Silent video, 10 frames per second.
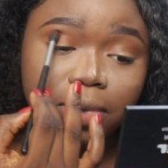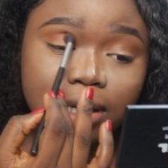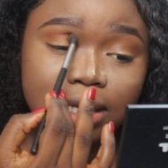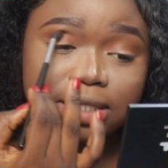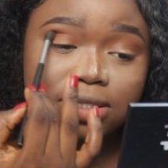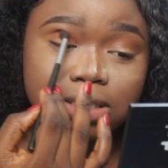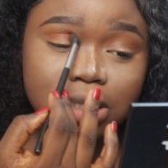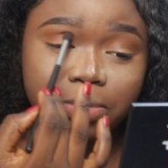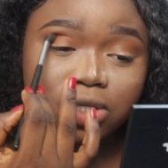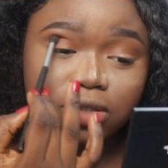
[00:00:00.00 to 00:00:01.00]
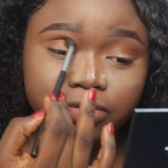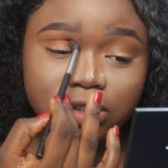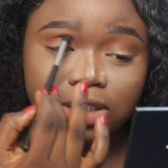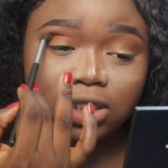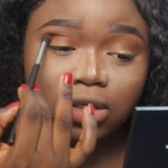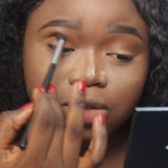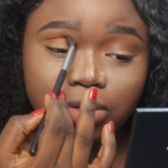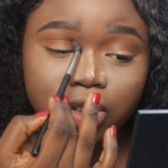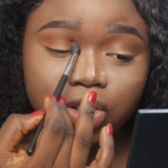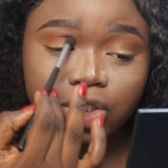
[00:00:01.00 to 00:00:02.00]
plus a bit of
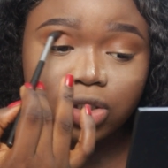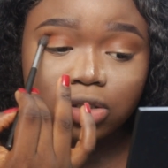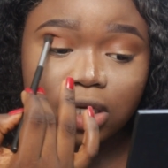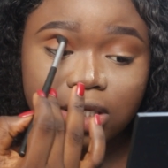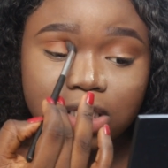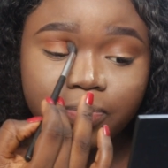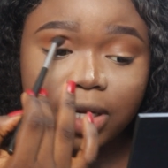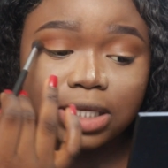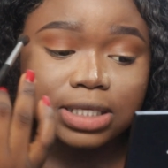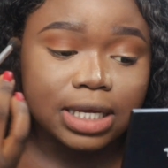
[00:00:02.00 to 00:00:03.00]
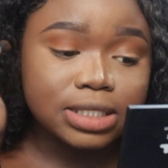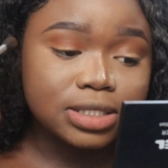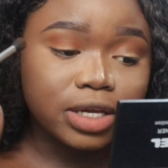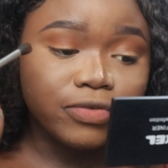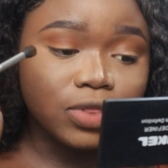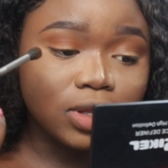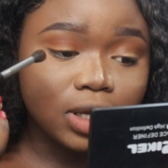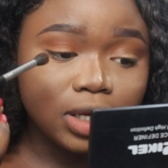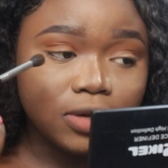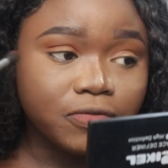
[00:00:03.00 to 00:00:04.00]
yellowish, and this palette has everything
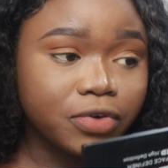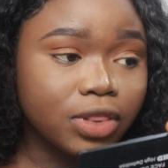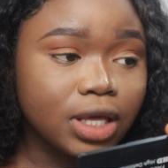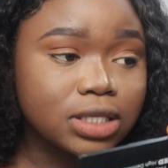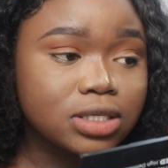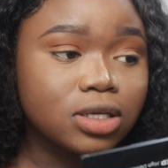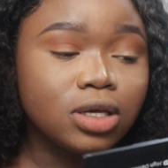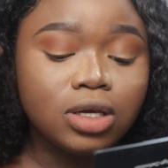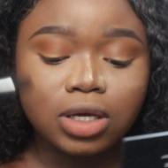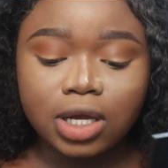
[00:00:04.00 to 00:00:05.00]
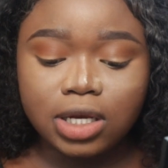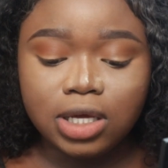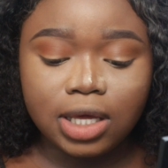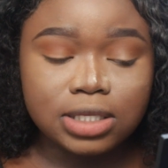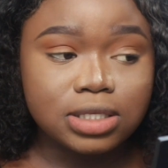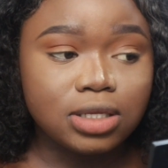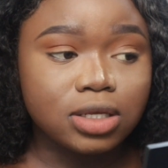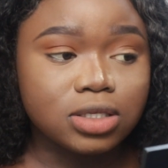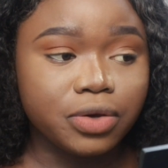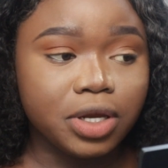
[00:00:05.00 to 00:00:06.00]
I need for that. Can you guys see
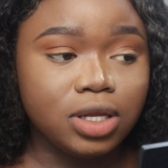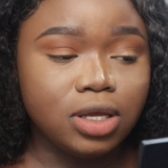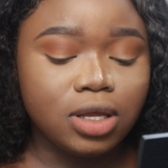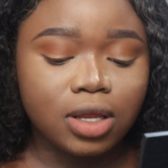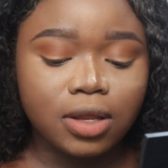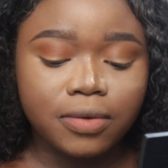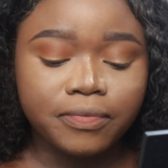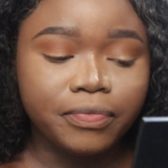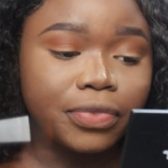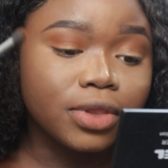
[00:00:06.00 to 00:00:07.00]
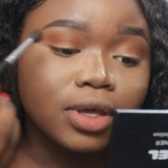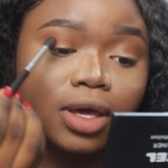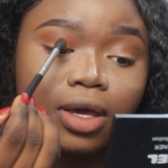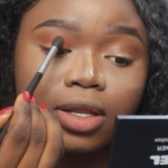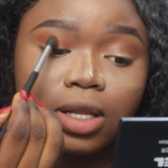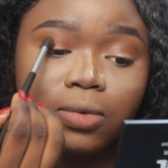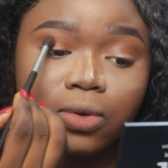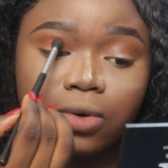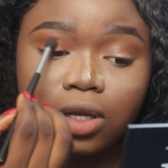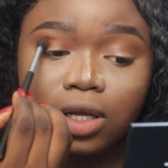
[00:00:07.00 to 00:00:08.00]
that already? Okay, let me
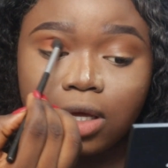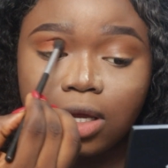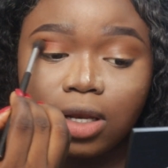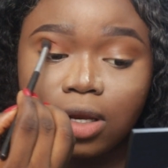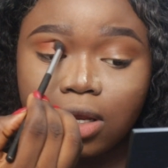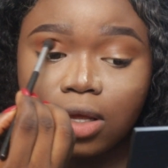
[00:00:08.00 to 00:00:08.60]
go in again.